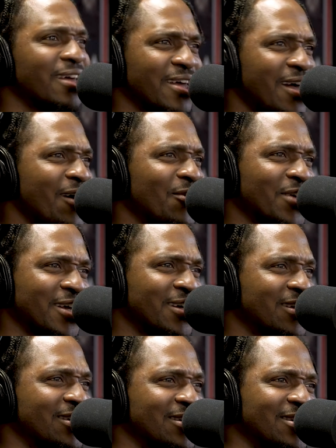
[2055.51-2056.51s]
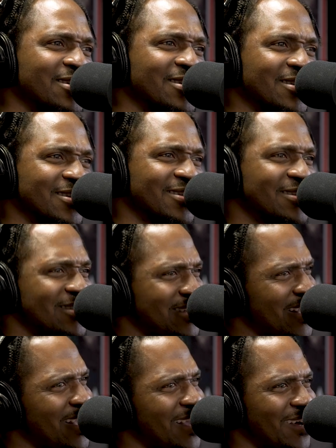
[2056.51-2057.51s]
You pay attention to all the Lils?
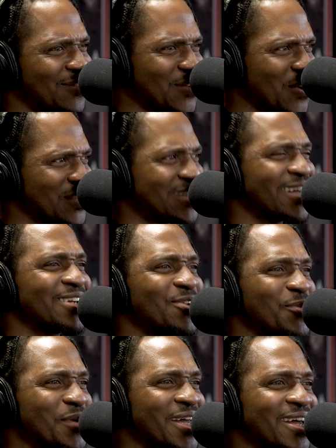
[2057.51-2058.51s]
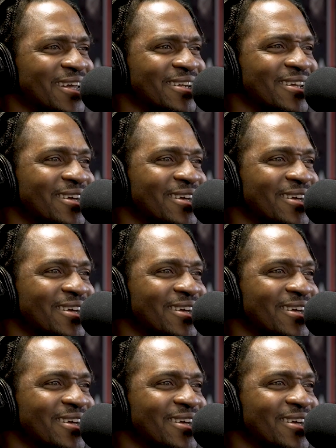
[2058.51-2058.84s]
Yeah, of course I do, man.